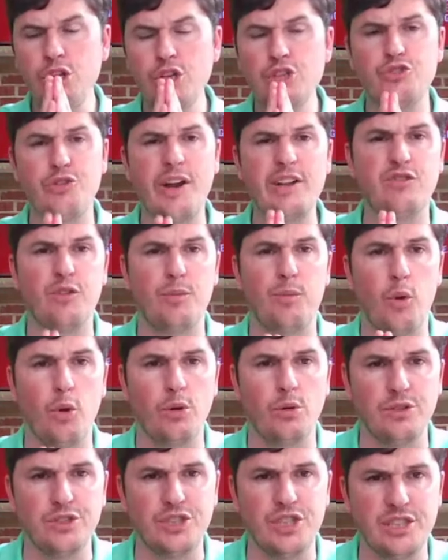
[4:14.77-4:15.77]
transfer
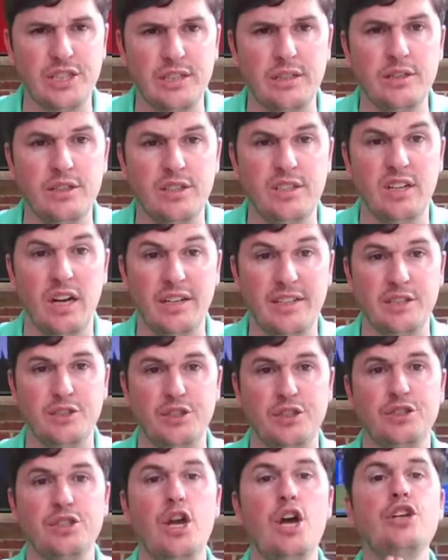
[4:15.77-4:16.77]
portal
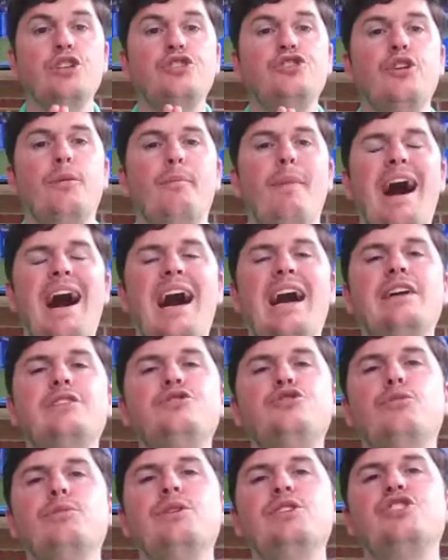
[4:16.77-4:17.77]
additions, Jamon
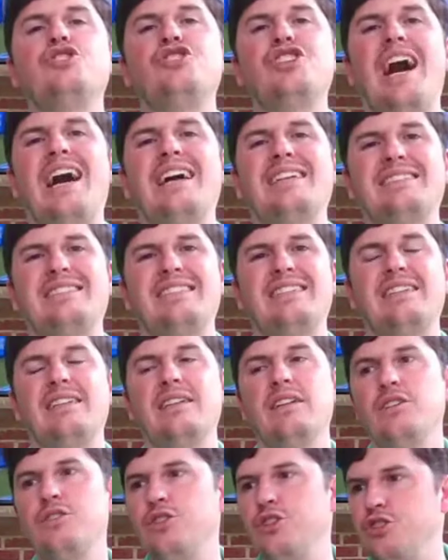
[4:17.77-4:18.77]
Dumas Johnson,
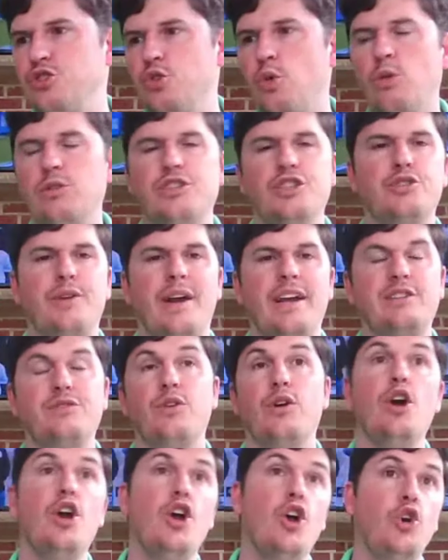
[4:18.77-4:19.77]
the Georgia
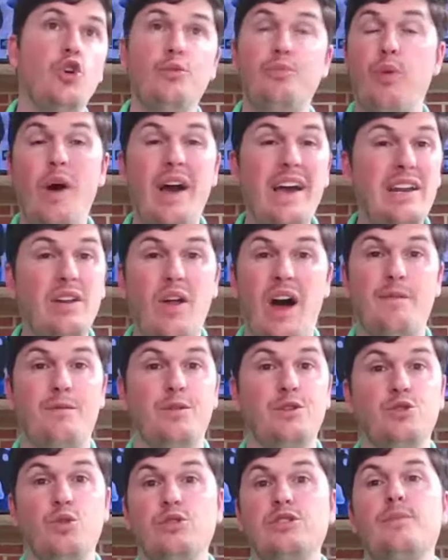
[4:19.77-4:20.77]
transfer, who played a lot for
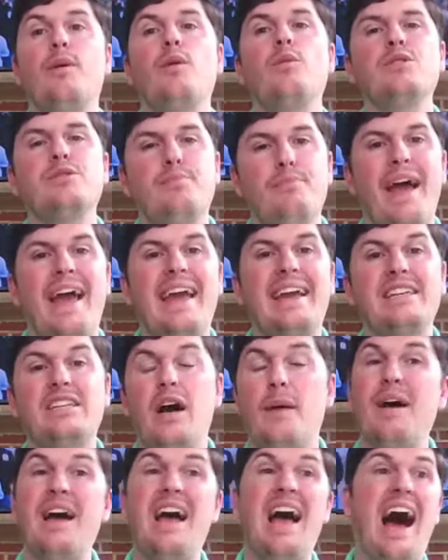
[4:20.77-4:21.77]
Georgia but was banged
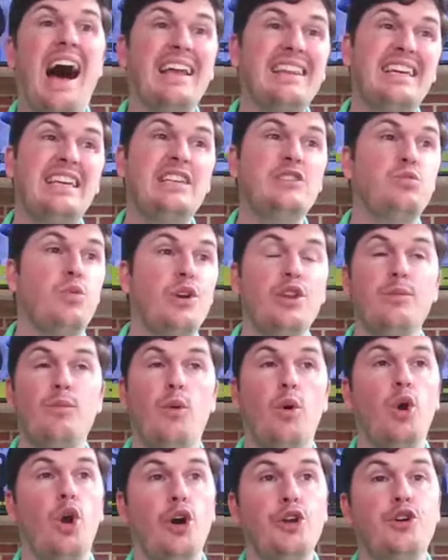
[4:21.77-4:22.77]
up. I think he's one of the
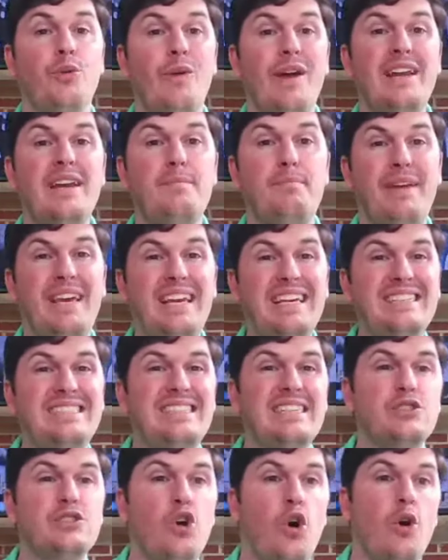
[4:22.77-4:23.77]
more underrated
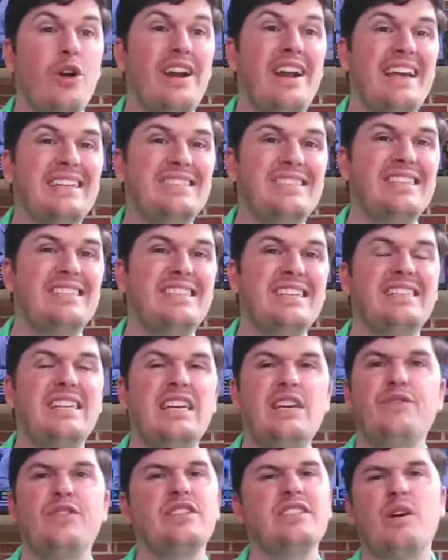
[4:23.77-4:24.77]
pieces on an SEC
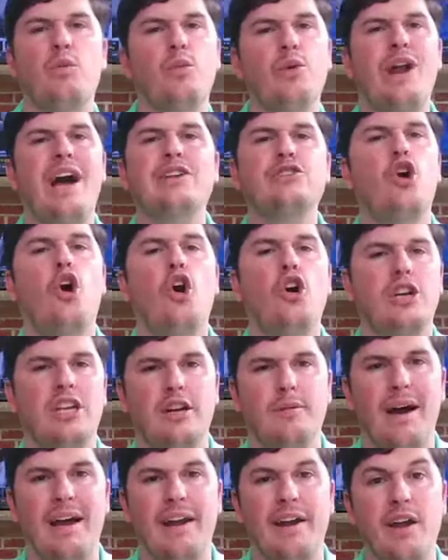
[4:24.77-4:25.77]
defense that we're not talking
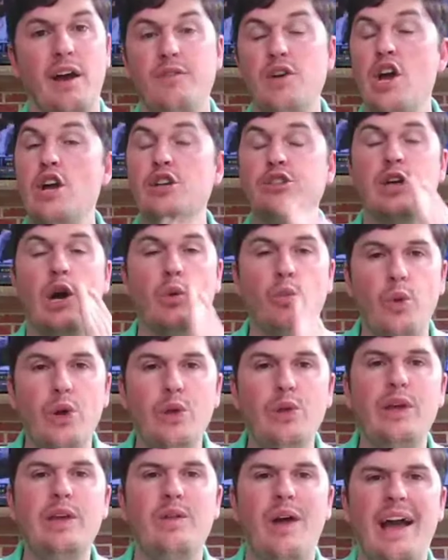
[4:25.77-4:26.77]
about enough. So I
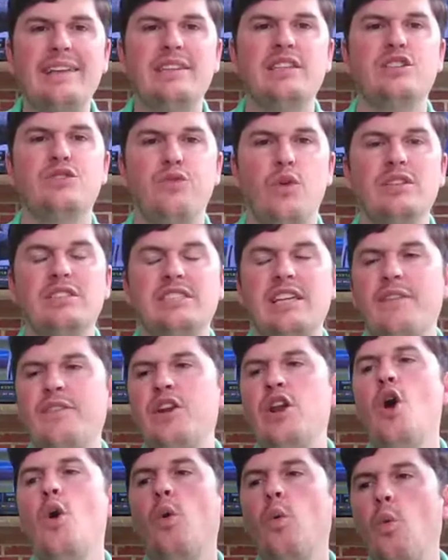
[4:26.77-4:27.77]
really like this front seven.
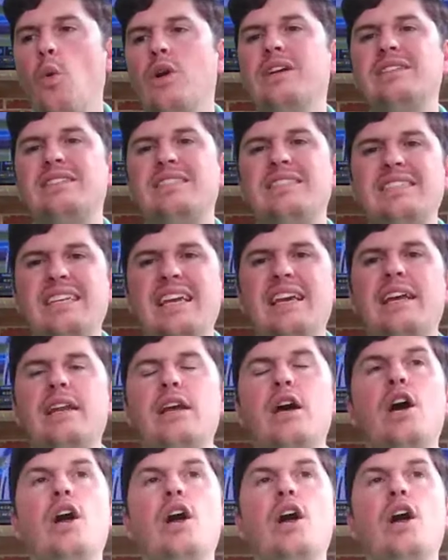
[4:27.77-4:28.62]
Want to see it